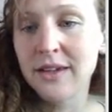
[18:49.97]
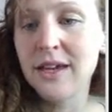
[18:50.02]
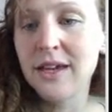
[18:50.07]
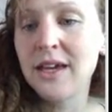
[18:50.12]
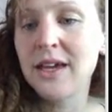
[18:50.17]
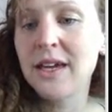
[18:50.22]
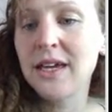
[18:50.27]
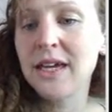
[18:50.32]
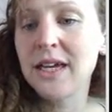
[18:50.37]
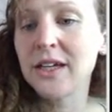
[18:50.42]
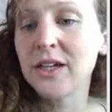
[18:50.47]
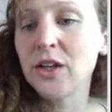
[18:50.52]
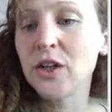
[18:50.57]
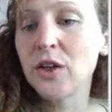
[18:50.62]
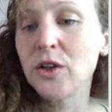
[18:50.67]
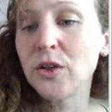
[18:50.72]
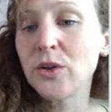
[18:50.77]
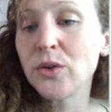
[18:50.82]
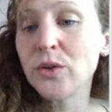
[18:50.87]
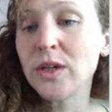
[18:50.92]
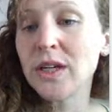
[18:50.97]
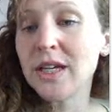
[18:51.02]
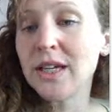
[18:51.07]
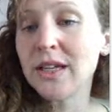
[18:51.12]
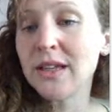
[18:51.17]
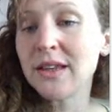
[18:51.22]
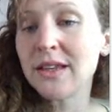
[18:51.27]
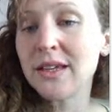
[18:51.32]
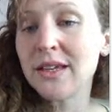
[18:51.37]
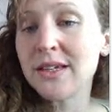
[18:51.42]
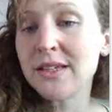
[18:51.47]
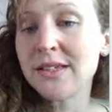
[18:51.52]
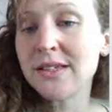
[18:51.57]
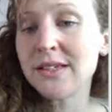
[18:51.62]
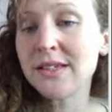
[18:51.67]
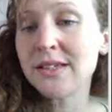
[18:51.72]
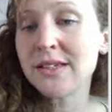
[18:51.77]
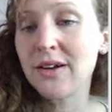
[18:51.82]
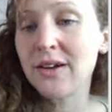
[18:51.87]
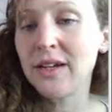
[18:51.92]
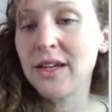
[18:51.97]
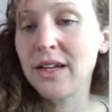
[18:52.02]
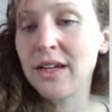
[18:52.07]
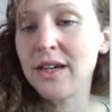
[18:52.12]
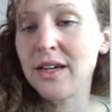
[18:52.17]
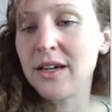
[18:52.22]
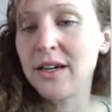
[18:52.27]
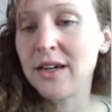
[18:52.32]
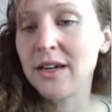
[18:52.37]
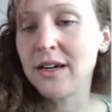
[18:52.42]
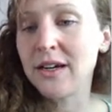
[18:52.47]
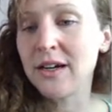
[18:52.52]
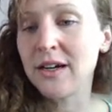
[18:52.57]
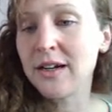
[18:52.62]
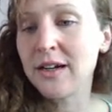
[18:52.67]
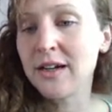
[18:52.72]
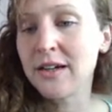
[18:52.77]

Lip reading: including these down here,